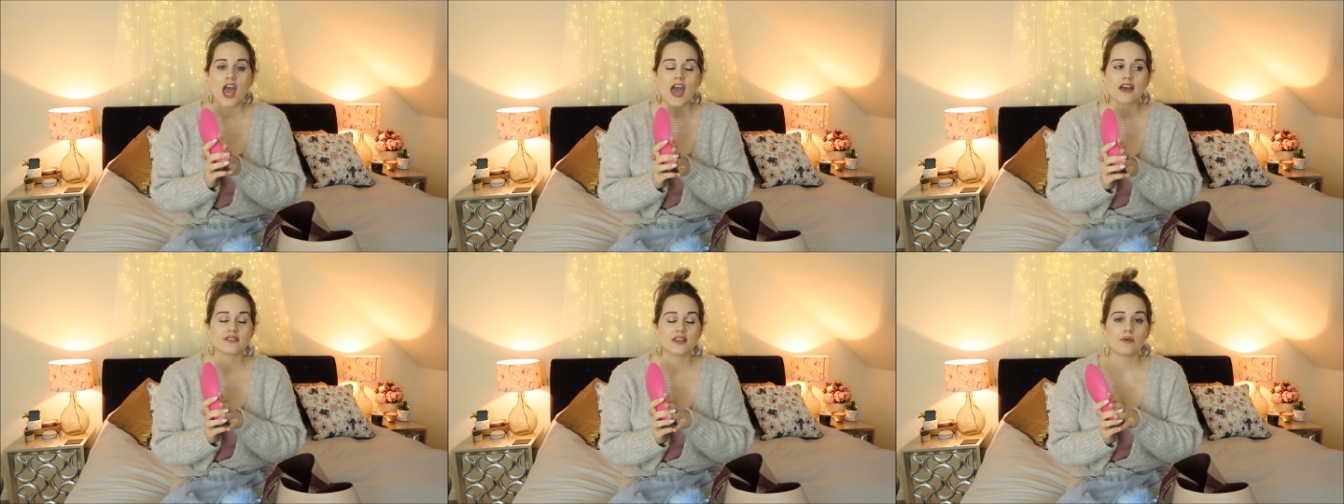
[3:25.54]

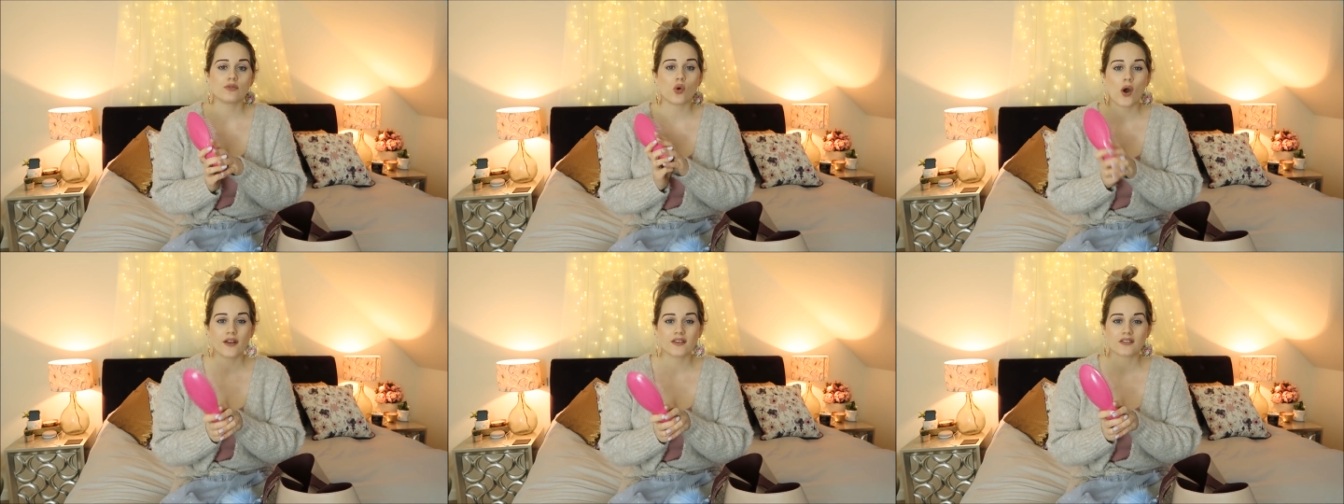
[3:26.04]
It seemed
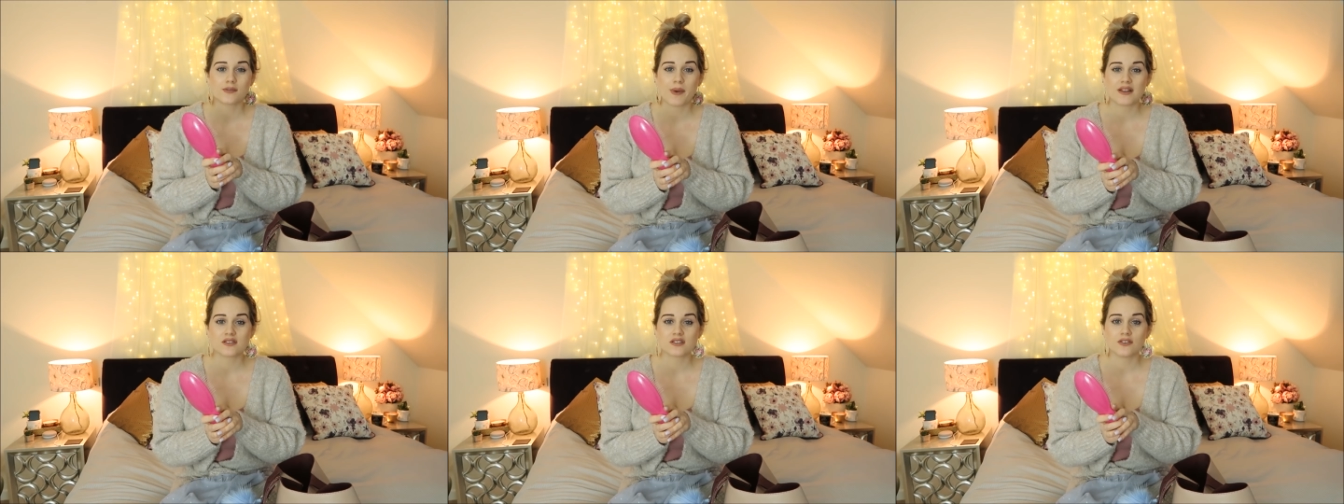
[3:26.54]
quite
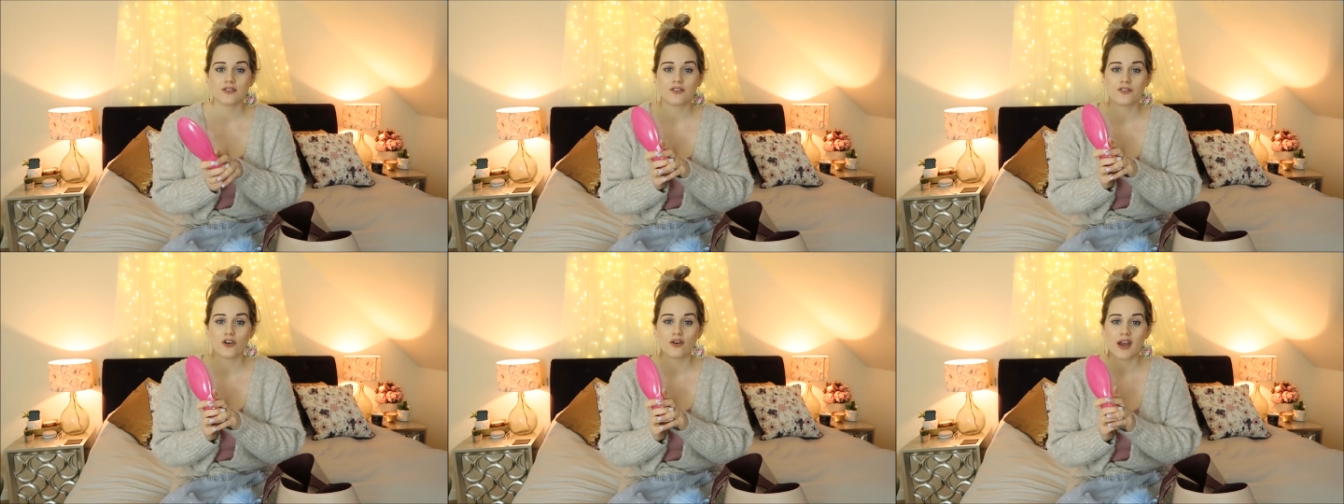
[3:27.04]
expensive
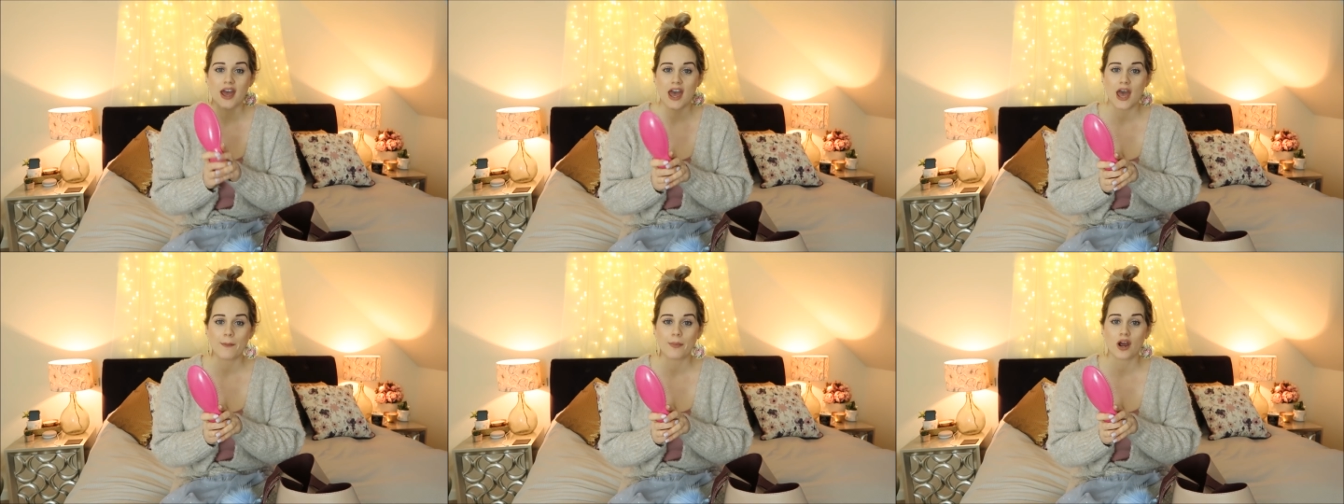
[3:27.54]
for a
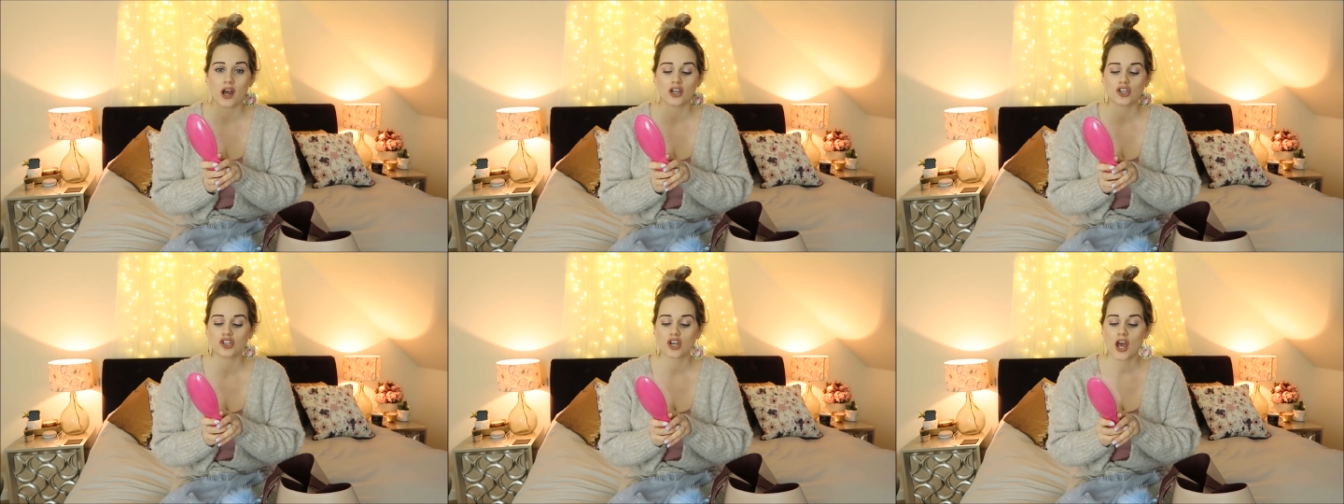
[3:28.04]

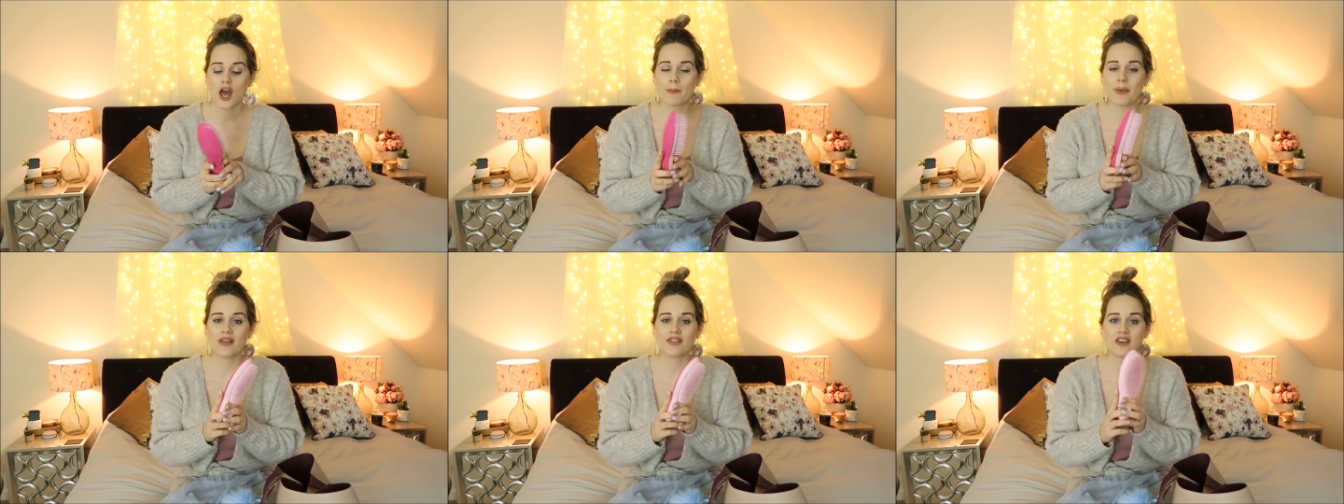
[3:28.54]
hairbrush,
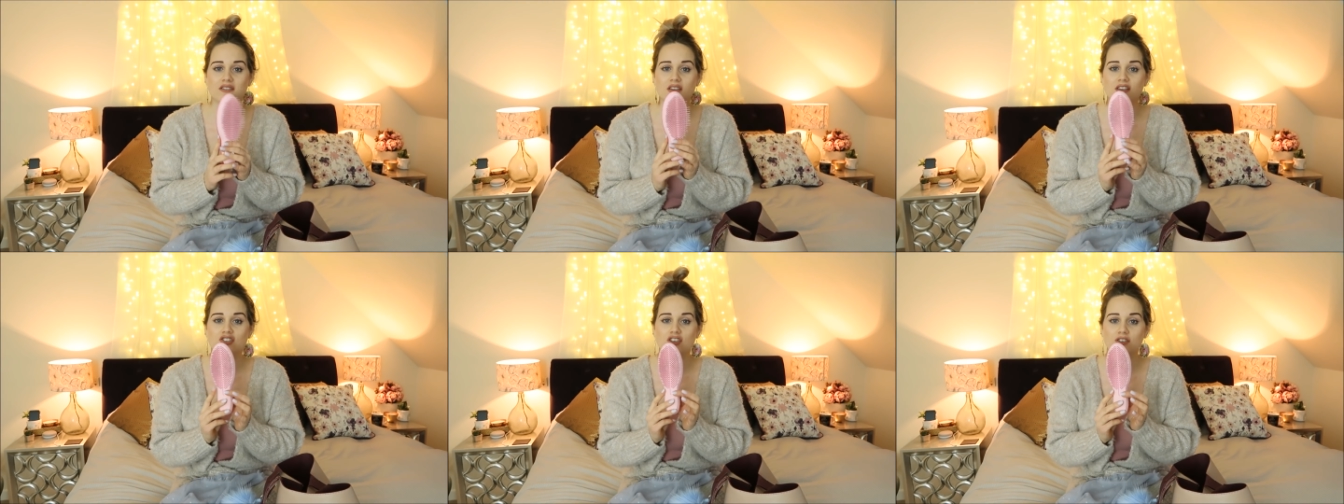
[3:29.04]
but this
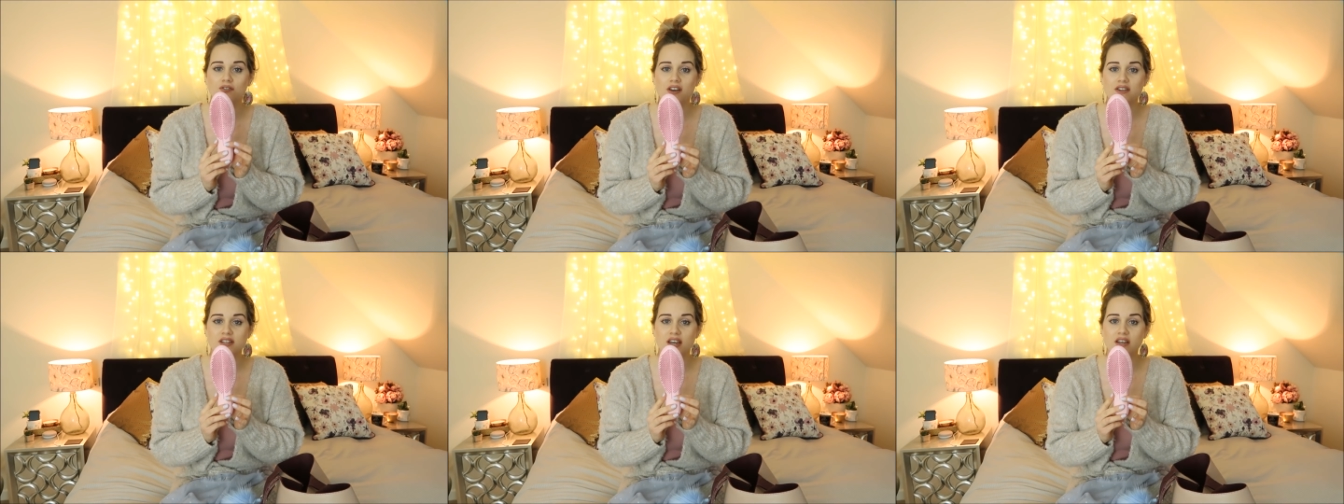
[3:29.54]
is just
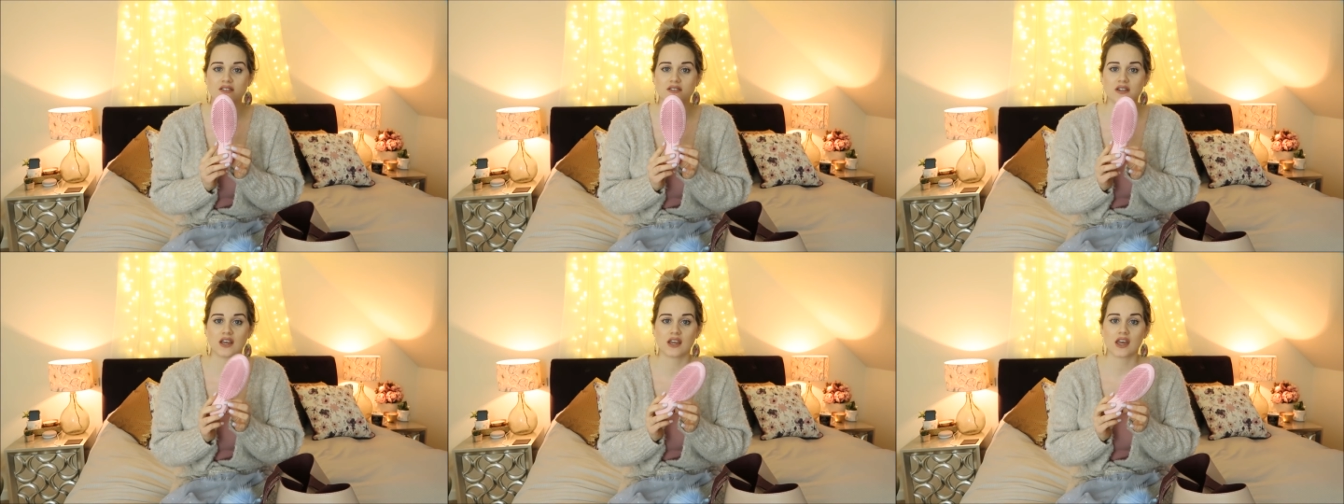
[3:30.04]

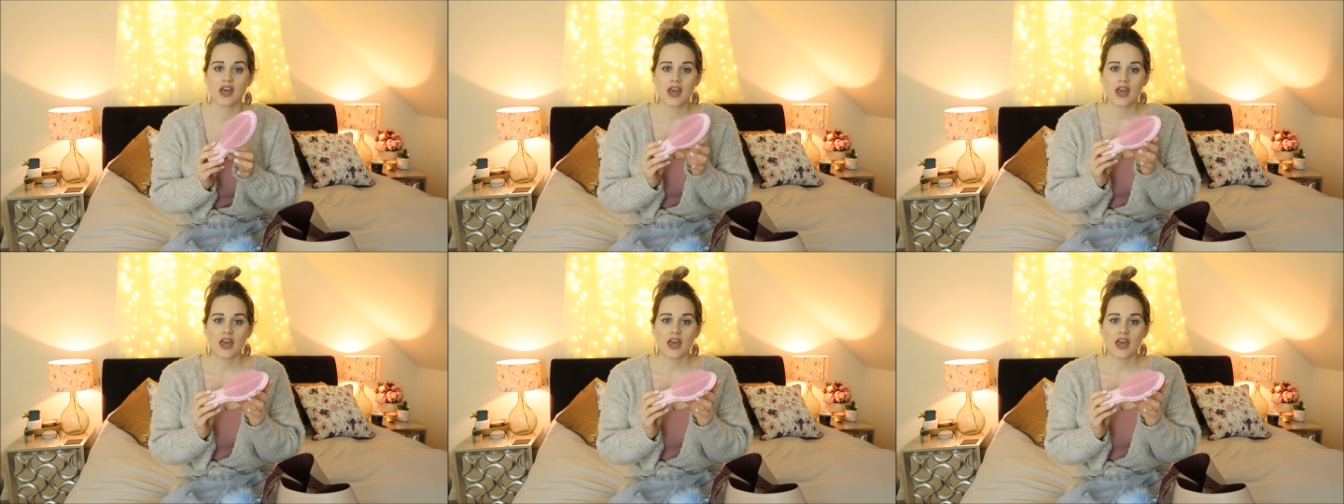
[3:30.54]
fantastic.